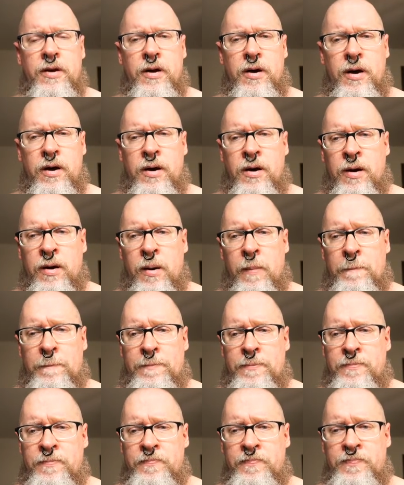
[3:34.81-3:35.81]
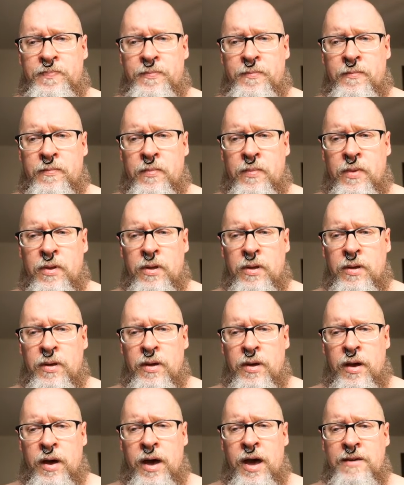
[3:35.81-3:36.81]
Um,
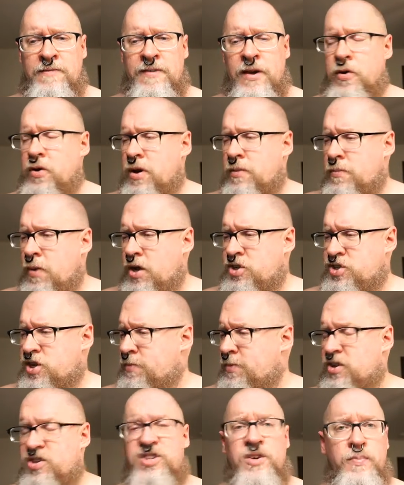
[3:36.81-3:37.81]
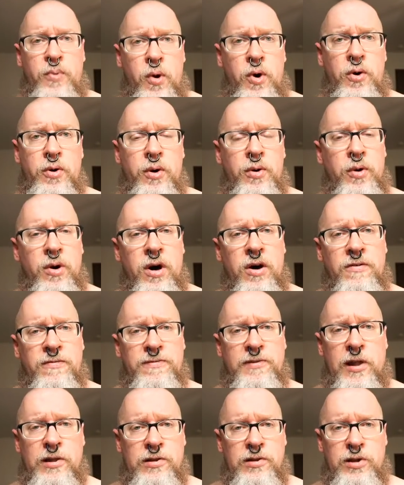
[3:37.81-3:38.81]
I very much am a supporter
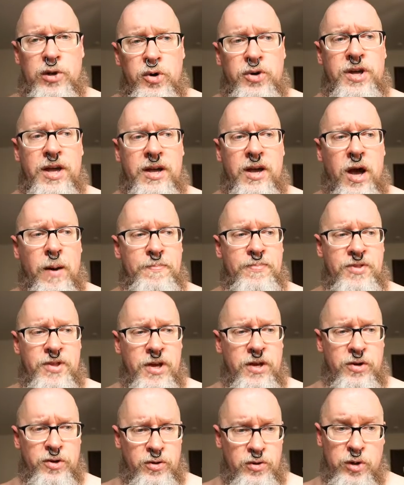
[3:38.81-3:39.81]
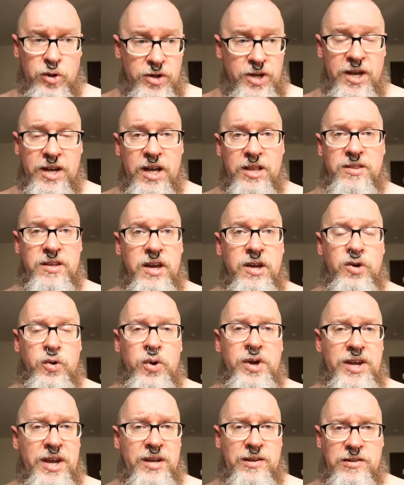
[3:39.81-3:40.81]
of looking up the looking at the
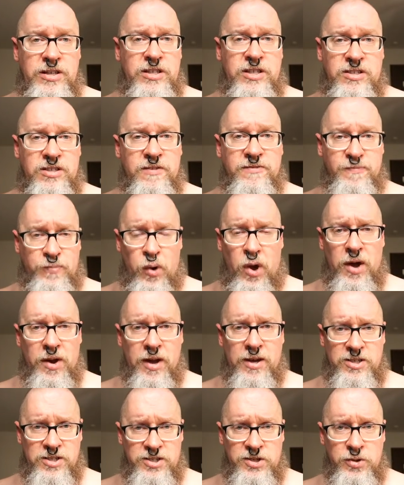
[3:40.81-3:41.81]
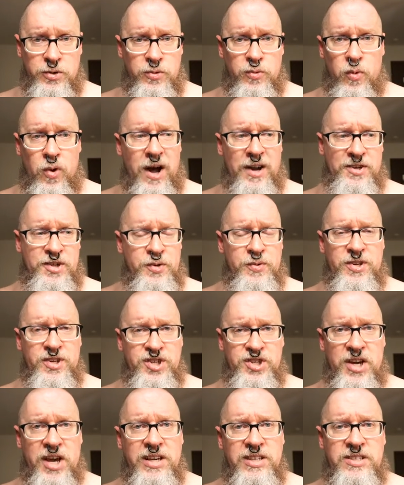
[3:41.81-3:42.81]
ingredient lists of products you want to
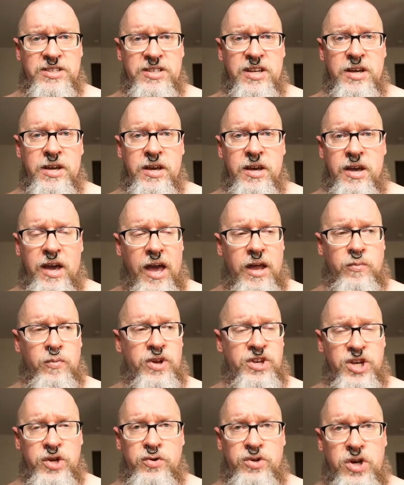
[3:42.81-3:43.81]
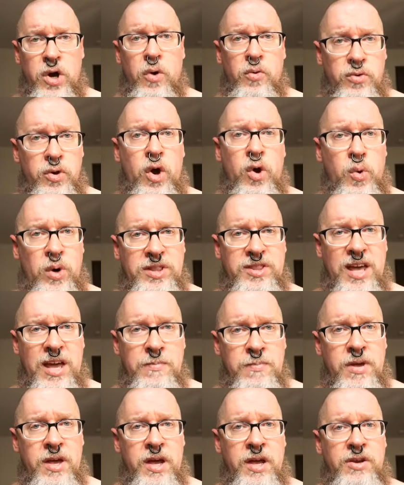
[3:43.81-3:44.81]
ingest, and when you don't know what they
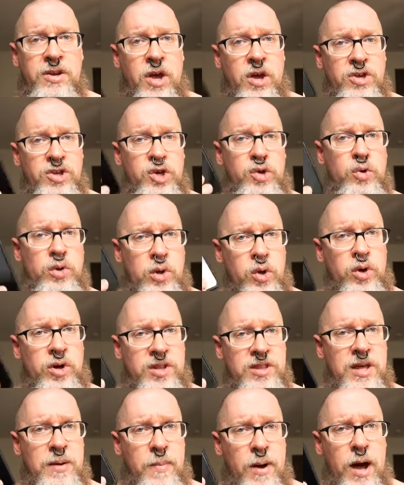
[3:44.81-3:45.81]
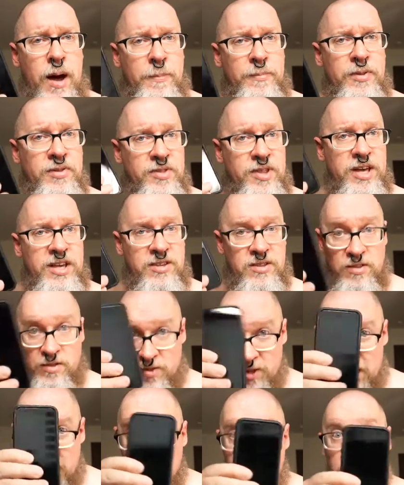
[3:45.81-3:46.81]
mean, you look them up. These
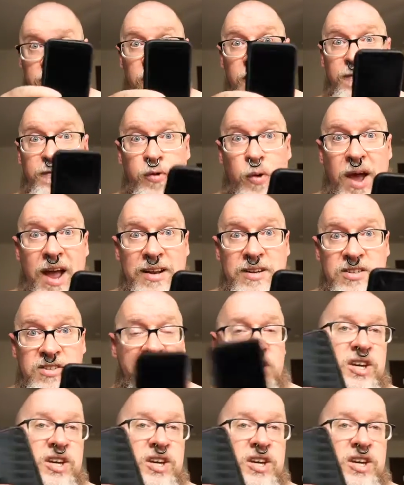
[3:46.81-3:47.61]
these are your friends.